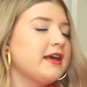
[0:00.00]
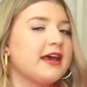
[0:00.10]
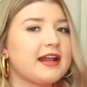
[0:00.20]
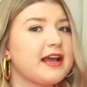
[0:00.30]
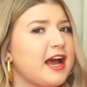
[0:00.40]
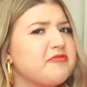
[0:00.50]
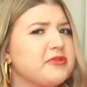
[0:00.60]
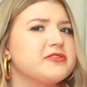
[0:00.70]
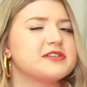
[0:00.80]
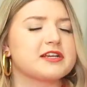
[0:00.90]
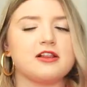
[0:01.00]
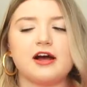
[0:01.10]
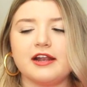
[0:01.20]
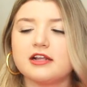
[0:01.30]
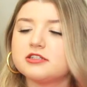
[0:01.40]
And I have been using it a
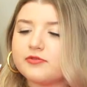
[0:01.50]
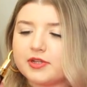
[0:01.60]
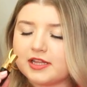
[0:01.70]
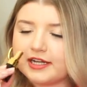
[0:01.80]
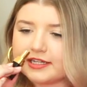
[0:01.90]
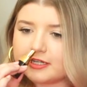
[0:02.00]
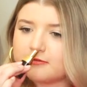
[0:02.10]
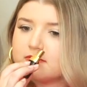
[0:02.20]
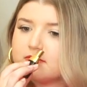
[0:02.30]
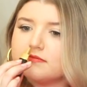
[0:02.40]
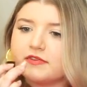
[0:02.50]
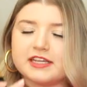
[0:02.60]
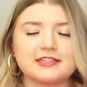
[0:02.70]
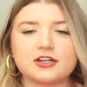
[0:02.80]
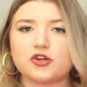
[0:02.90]
lot, and I do really like it.
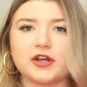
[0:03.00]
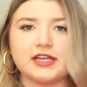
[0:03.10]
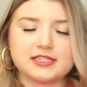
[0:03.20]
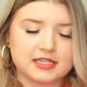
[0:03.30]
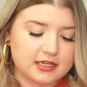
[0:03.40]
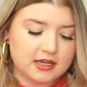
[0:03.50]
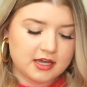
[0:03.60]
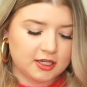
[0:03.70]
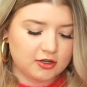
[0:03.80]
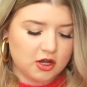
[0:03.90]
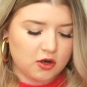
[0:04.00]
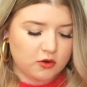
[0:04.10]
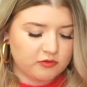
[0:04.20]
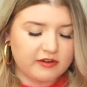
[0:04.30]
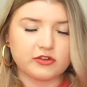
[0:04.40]
Is it crazy, you
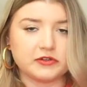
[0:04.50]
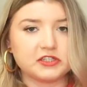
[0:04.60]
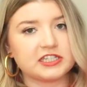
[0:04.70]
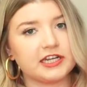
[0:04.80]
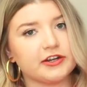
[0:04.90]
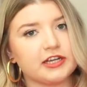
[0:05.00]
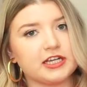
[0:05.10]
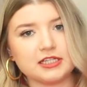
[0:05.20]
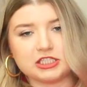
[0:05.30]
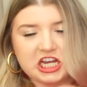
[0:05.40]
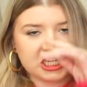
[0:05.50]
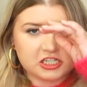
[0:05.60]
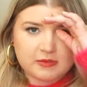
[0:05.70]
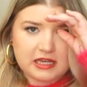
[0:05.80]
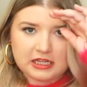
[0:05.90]
know, revolutionary,
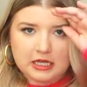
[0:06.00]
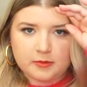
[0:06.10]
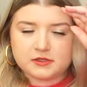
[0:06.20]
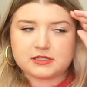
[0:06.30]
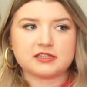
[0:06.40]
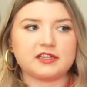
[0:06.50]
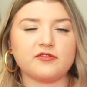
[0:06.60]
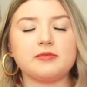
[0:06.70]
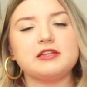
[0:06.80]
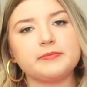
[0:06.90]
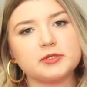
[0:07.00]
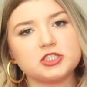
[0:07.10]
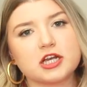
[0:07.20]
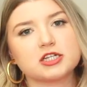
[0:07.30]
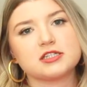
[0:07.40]
changing my lips, giving me lip
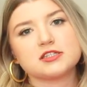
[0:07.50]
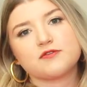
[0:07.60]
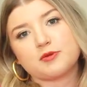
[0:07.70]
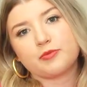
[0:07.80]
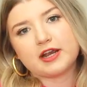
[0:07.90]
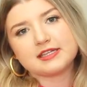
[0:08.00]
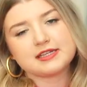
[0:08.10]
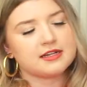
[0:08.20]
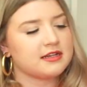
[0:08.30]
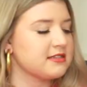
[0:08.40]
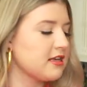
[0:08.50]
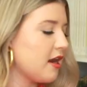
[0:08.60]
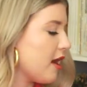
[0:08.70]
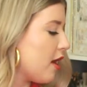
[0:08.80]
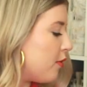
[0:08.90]
injections for the price that it is?
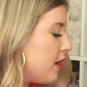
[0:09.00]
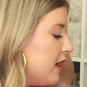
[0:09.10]
No.